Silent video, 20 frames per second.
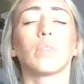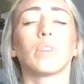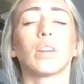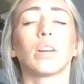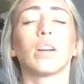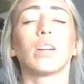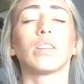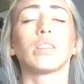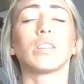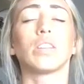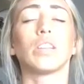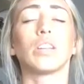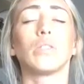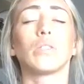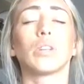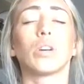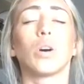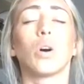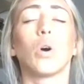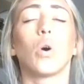Continue
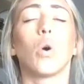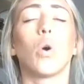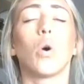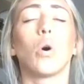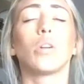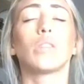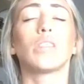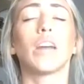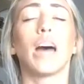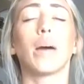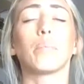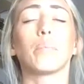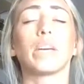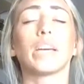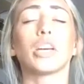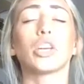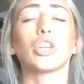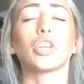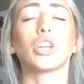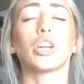to hold that
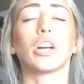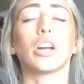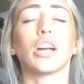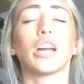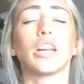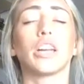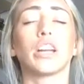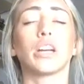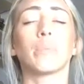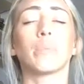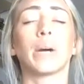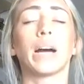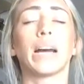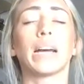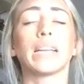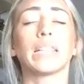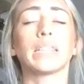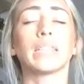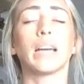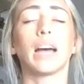picture in your
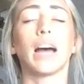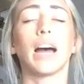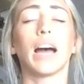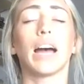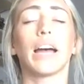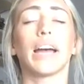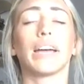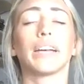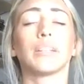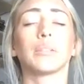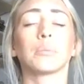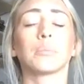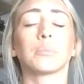mind's eye.